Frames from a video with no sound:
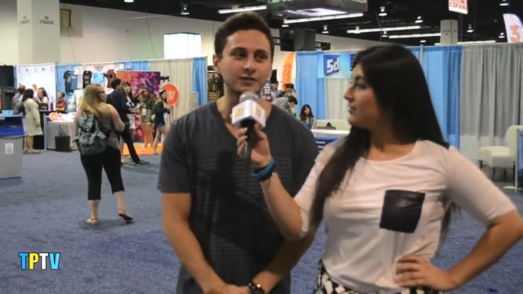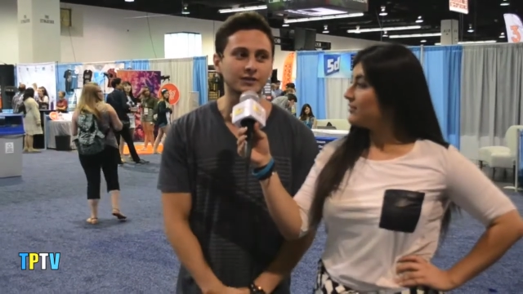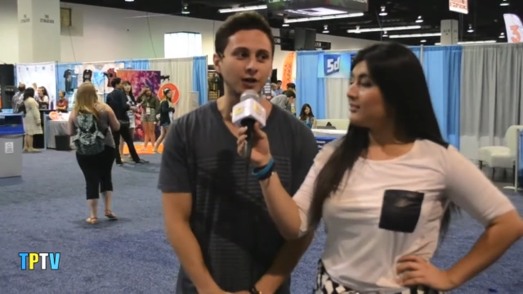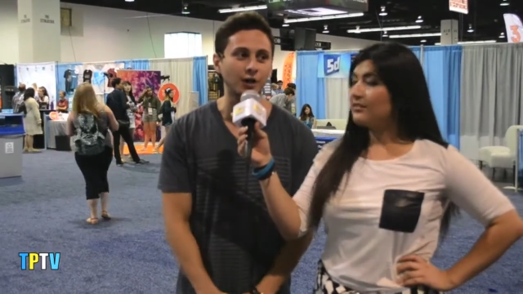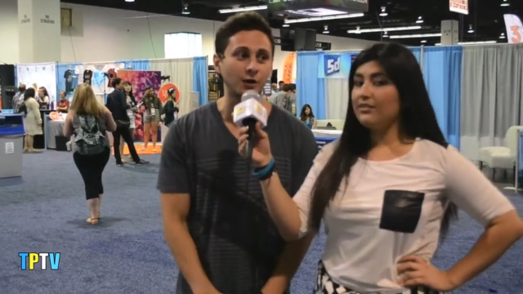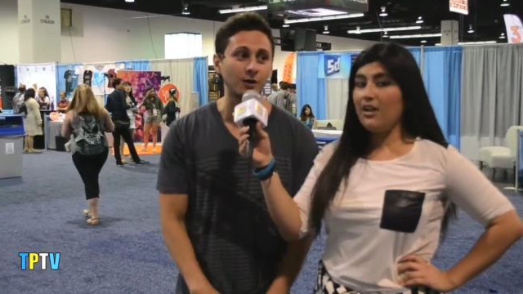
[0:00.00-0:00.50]

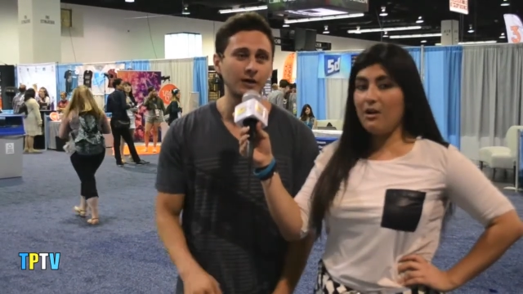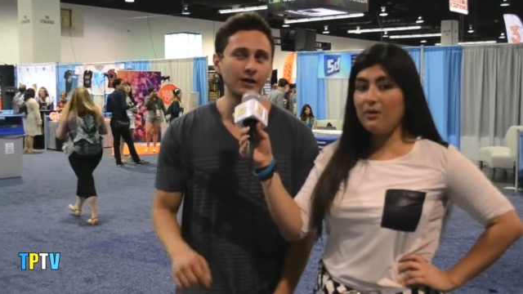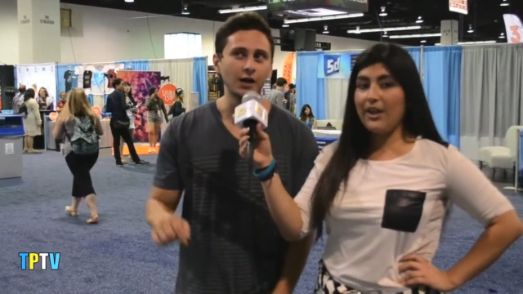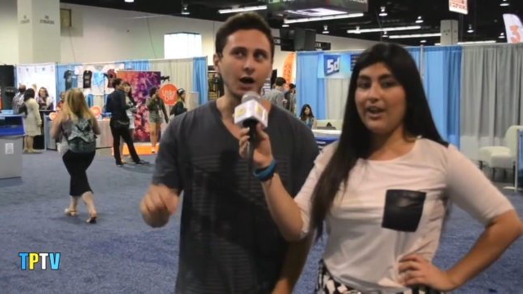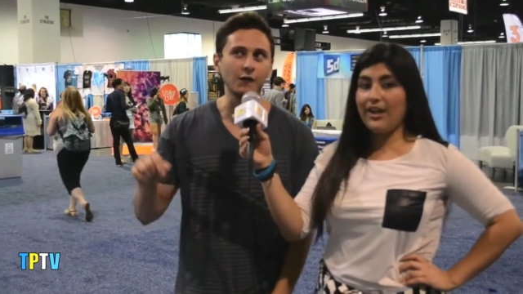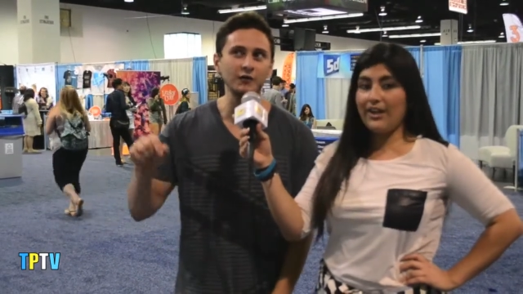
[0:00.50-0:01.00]
Speaker 1: So
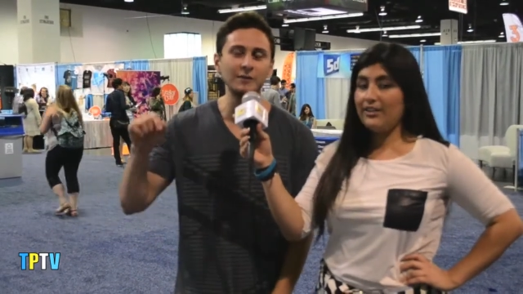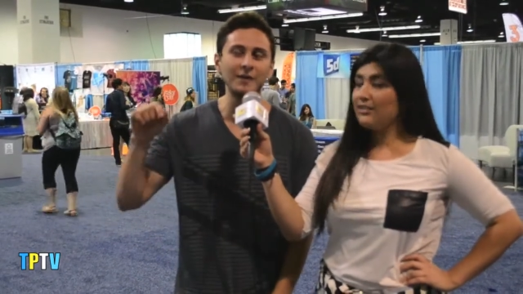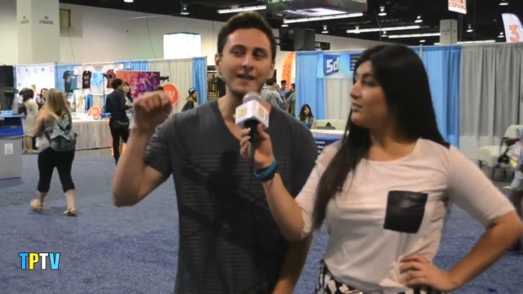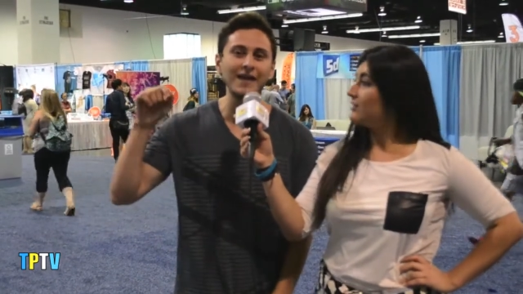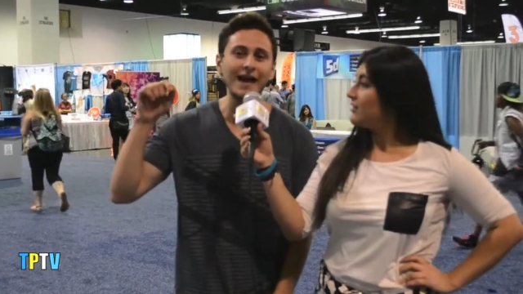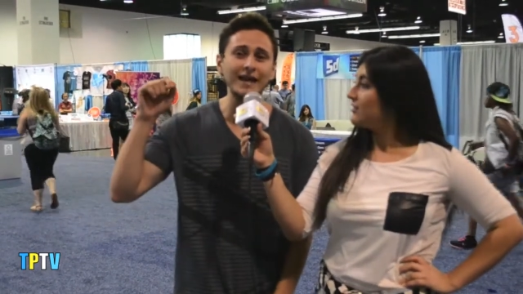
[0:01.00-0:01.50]
hopefully by
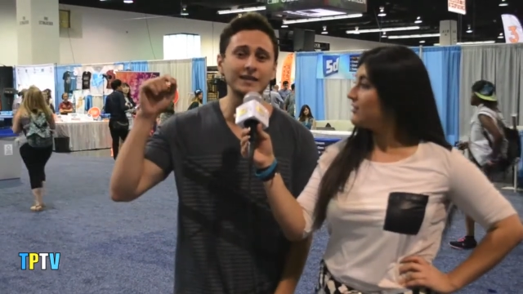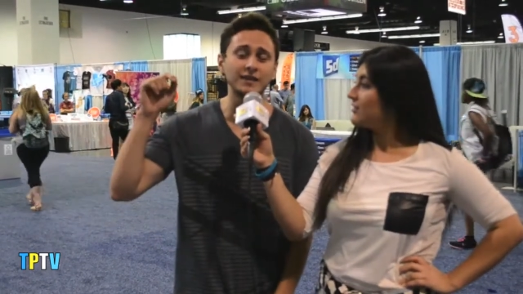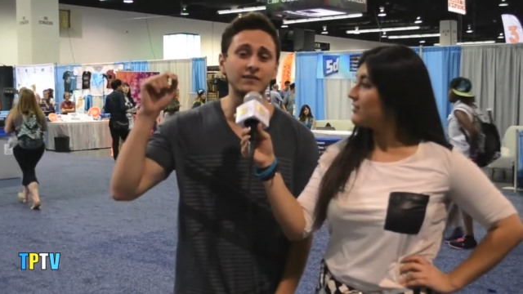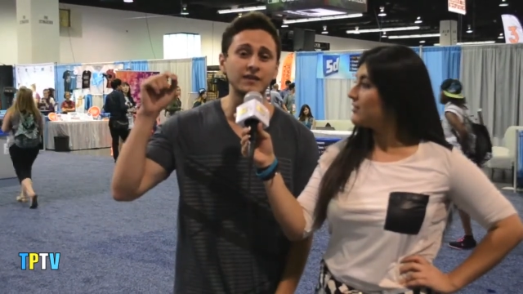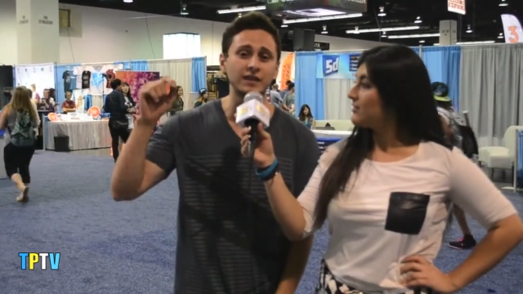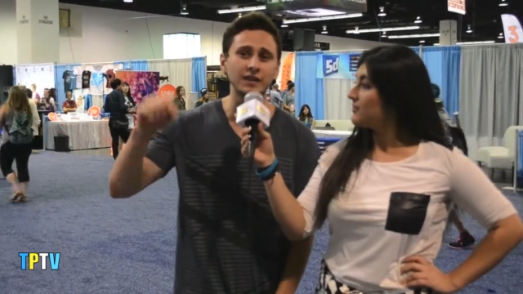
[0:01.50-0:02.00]
the end of
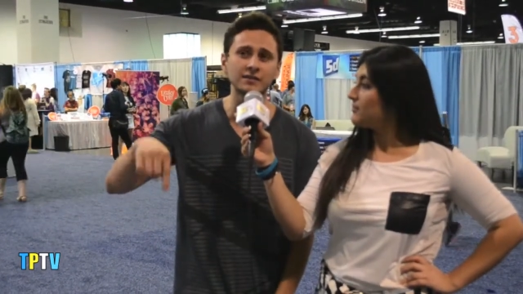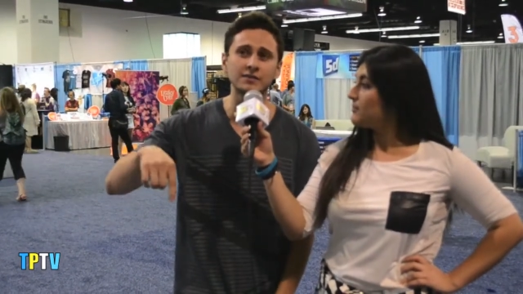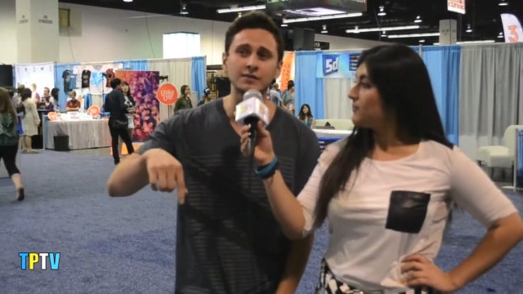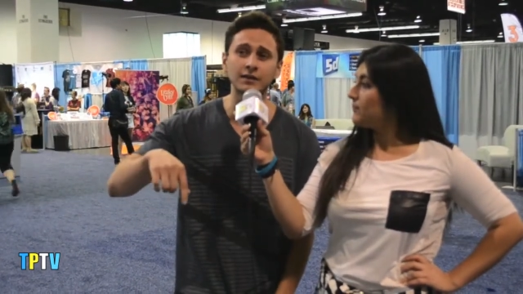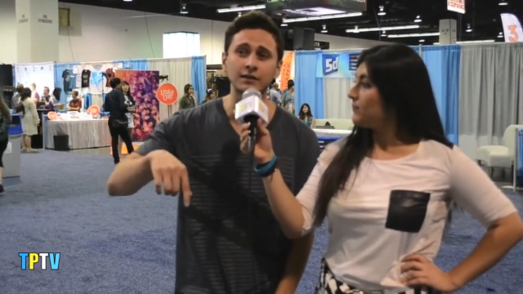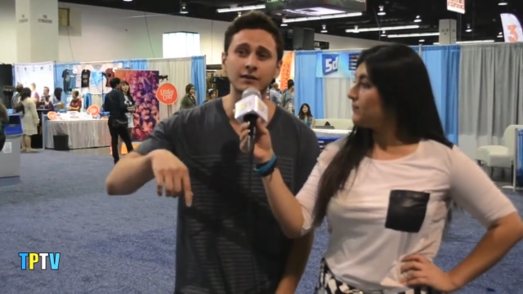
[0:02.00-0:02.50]
this
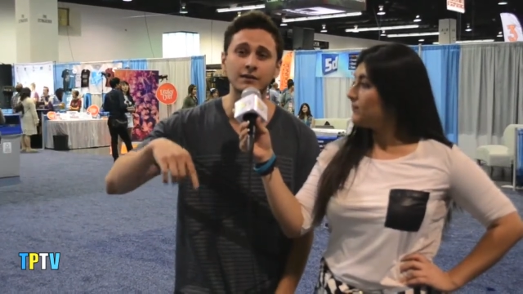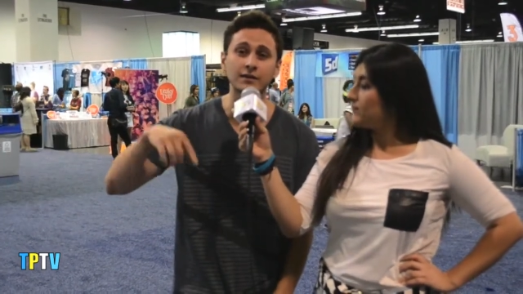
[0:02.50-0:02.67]
year or